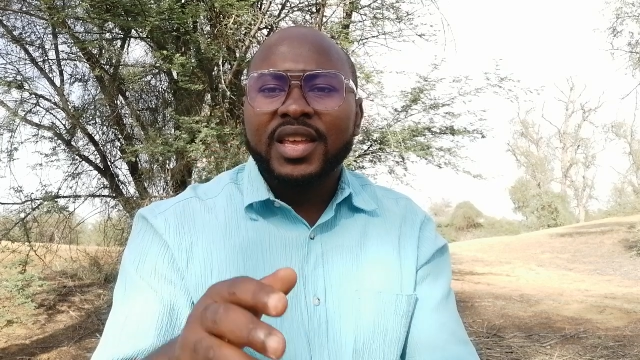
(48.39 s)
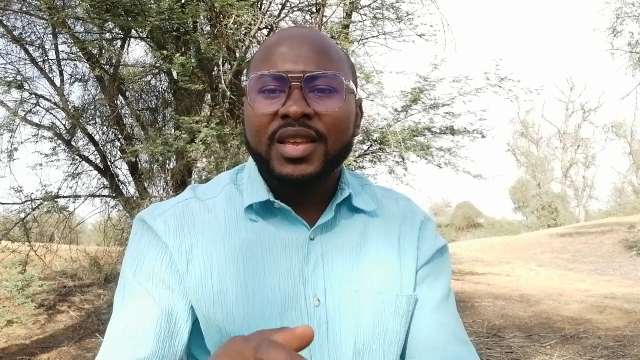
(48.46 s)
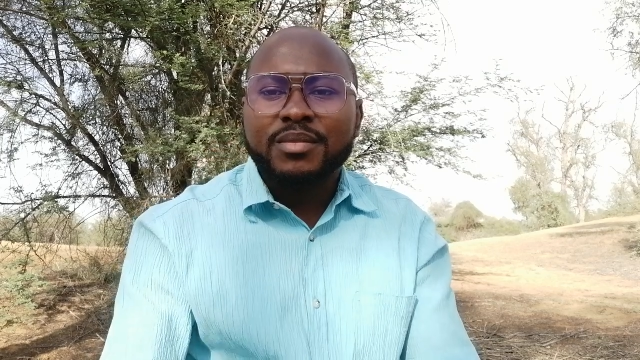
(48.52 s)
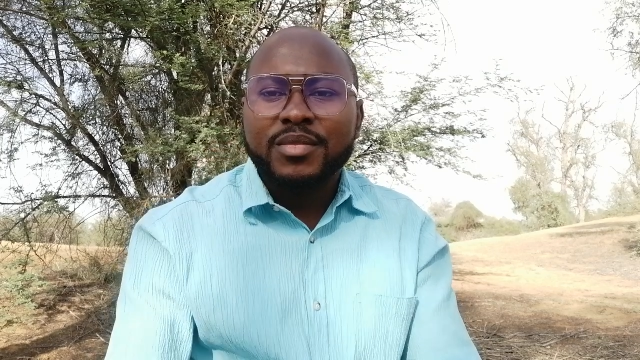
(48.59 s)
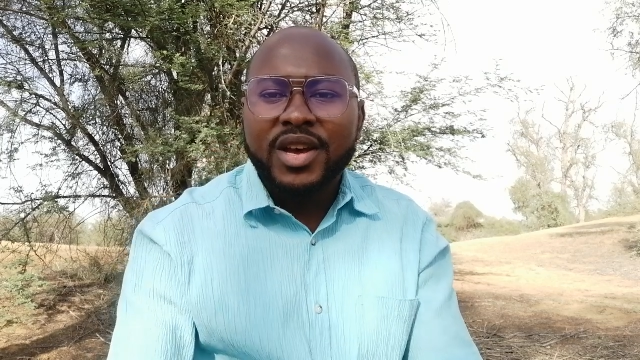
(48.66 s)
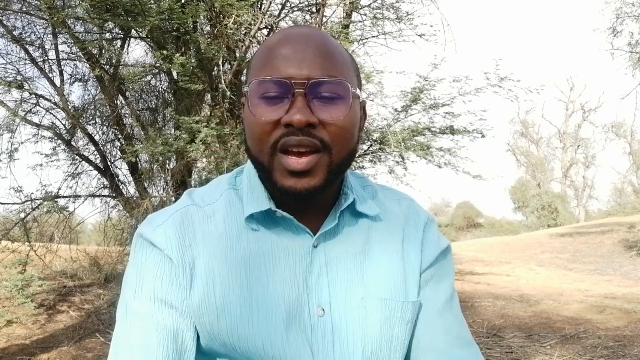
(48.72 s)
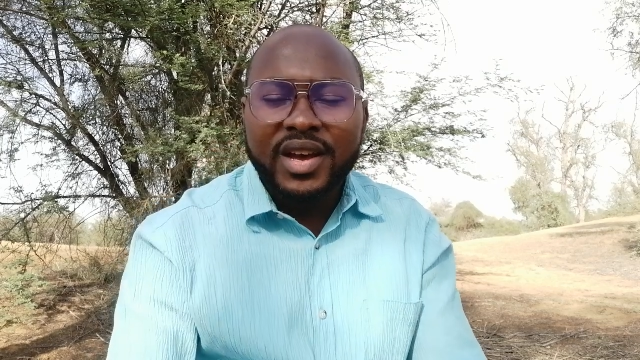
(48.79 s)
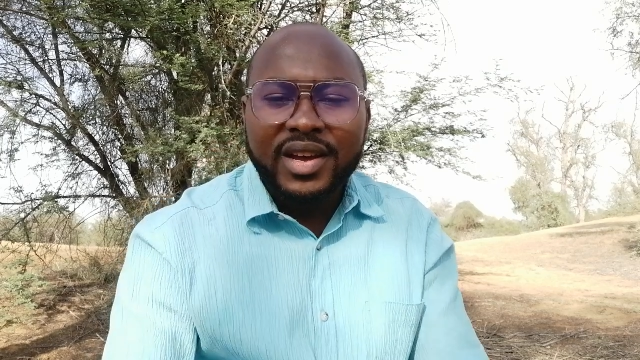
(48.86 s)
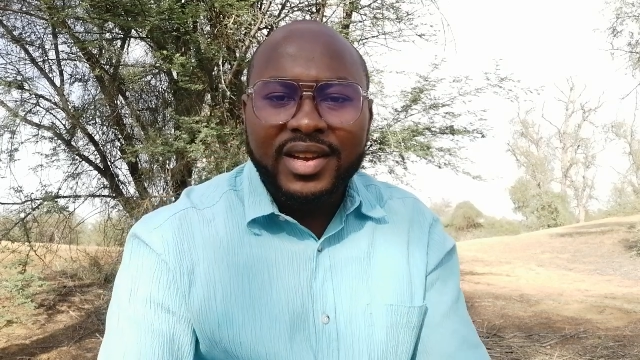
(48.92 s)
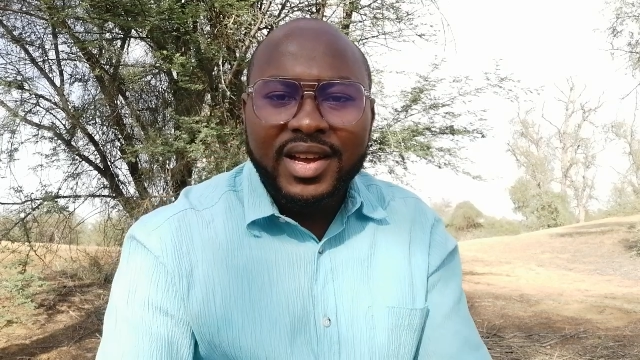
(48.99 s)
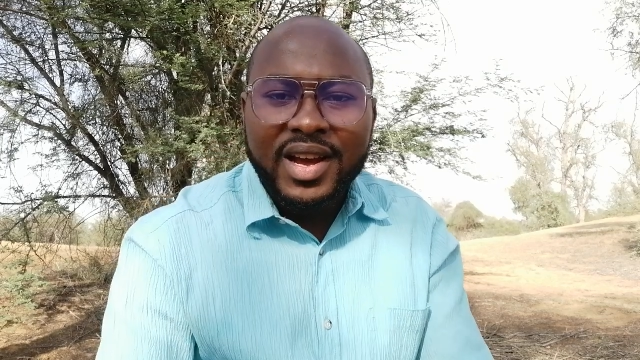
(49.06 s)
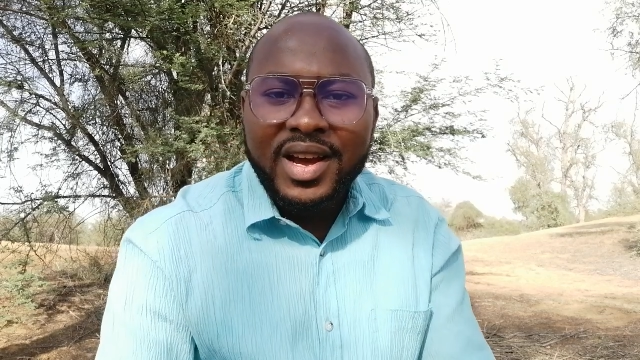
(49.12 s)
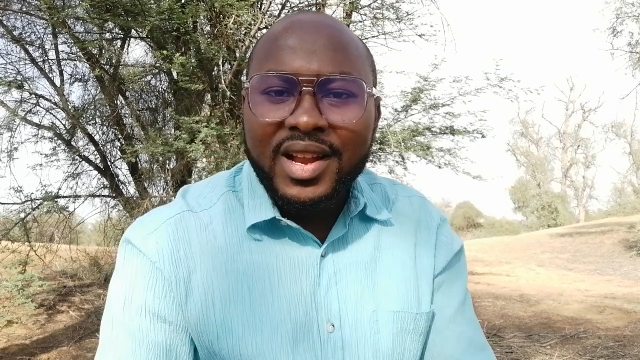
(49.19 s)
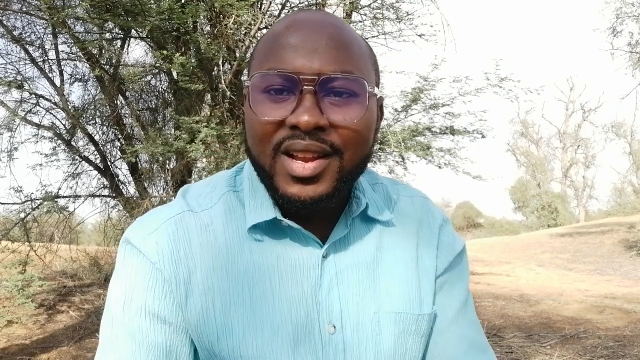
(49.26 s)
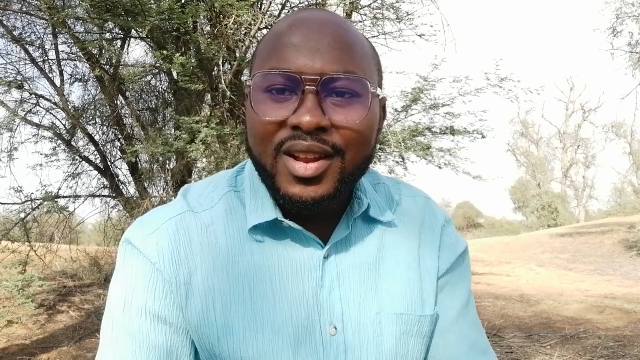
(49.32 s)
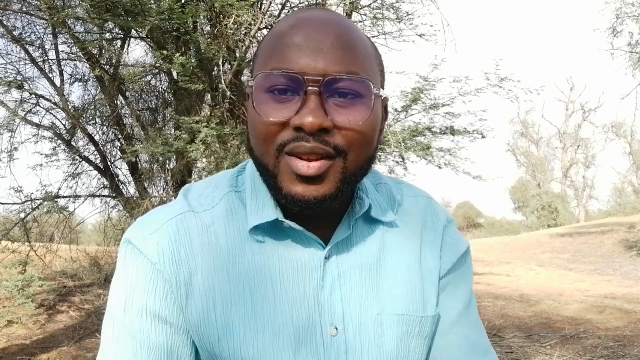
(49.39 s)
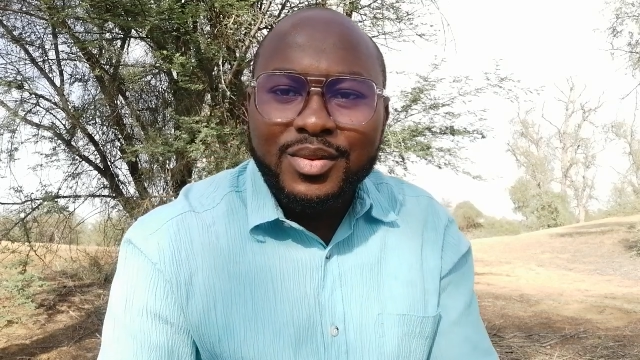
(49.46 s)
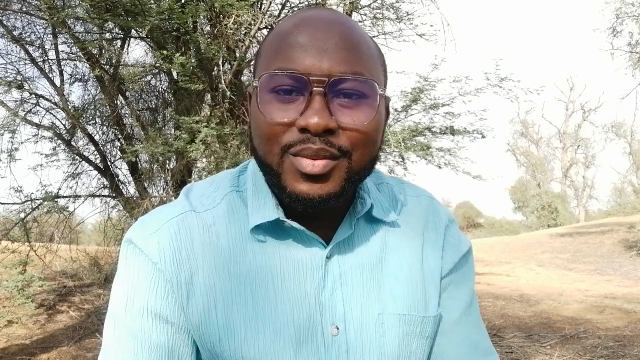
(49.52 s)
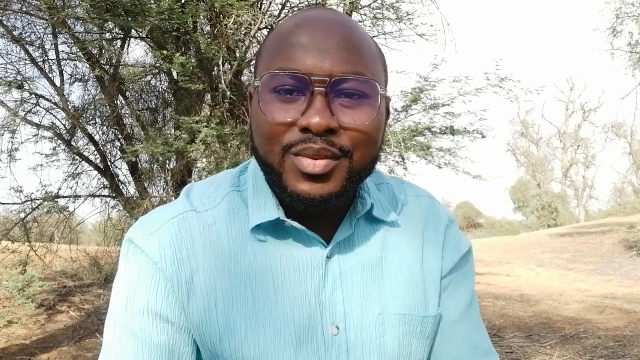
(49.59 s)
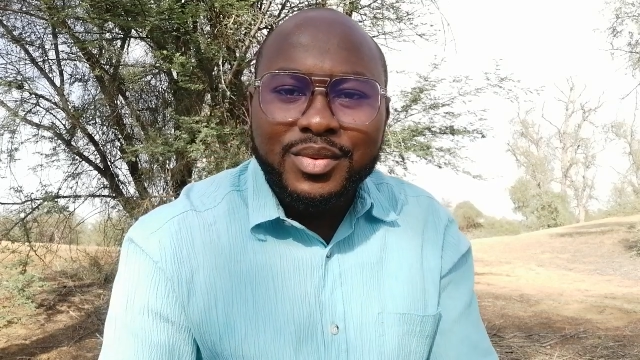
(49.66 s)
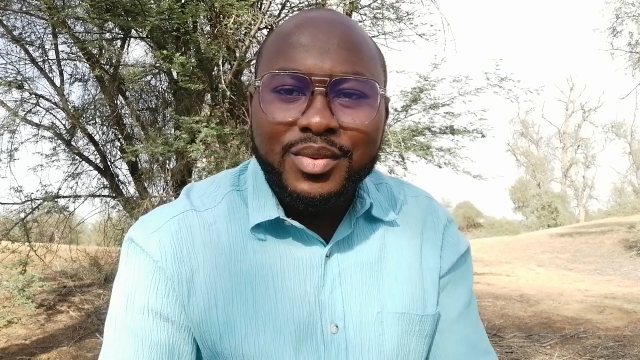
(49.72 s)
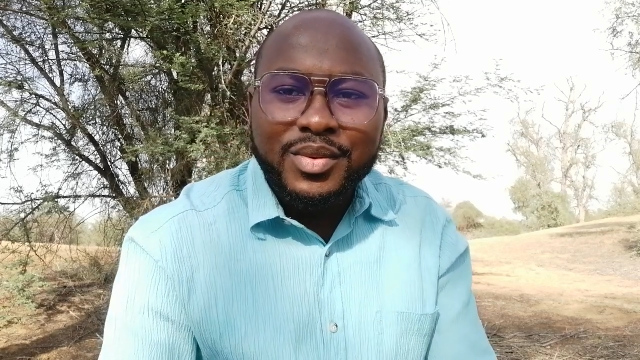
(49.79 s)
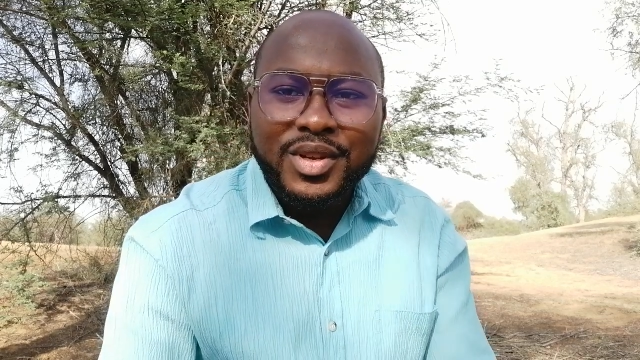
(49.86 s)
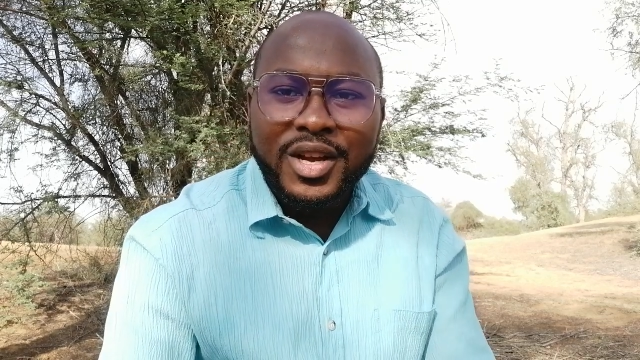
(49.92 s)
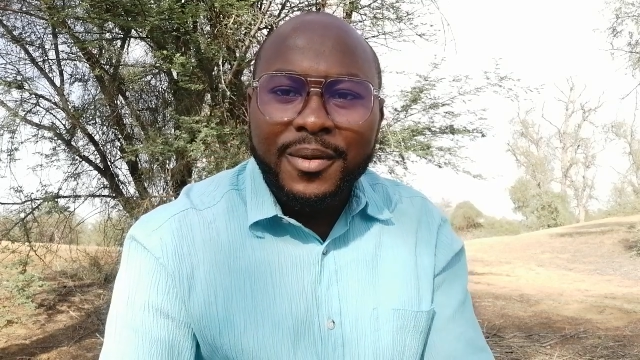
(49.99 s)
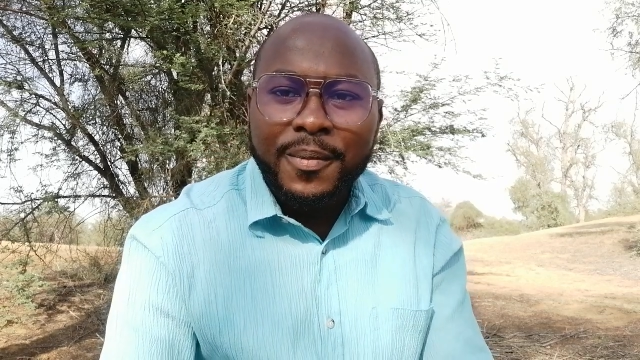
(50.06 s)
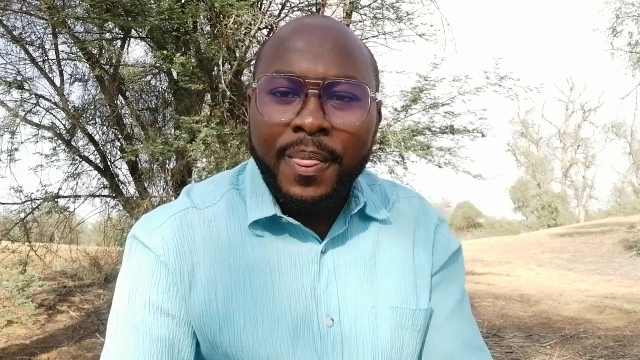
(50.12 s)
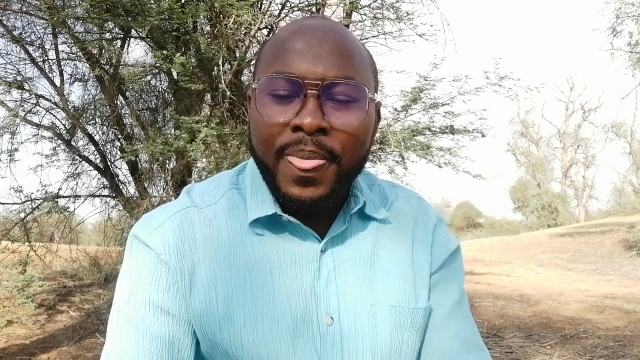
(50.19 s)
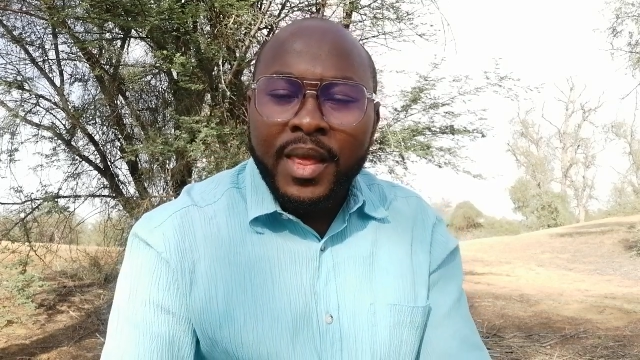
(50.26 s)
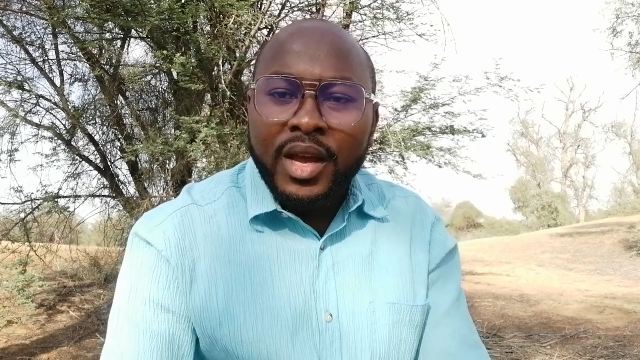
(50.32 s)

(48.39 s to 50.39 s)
Amen. Hallelujah.